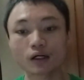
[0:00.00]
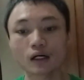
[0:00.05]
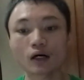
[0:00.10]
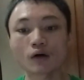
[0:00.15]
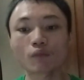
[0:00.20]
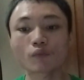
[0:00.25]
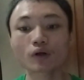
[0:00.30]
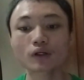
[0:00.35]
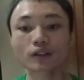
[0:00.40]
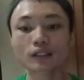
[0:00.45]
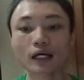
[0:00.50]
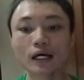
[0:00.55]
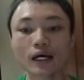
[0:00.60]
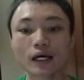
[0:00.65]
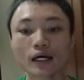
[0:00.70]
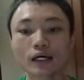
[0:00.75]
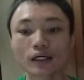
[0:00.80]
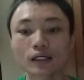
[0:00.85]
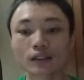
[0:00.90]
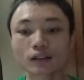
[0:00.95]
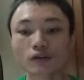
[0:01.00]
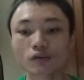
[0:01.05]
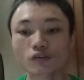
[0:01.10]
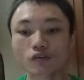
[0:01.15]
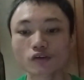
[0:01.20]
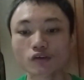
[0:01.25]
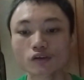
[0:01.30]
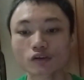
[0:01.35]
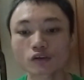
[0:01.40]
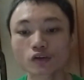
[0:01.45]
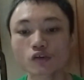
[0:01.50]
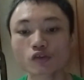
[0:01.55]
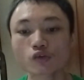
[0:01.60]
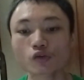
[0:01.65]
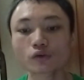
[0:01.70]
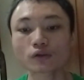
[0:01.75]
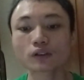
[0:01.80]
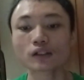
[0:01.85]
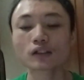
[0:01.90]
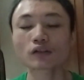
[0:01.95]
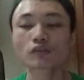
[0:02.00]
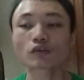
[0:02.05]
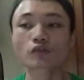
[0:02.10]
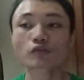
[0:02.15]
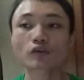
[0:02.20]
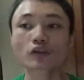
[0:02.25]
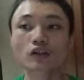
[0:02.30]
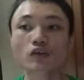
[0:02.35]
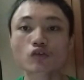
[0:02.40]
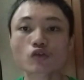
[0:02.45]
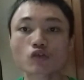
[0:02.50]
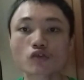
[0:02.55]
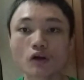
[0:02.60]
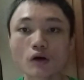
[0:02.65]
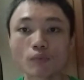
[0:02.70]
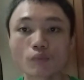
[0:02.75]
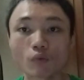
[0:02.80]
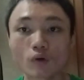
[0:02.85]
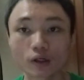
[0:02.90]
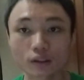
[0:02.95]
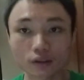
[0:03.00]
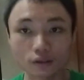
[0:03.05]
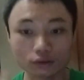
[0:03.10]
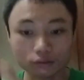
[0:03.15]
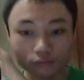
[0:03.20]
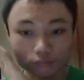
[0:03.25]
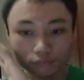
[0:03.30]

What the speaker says: a word that usually refers to someone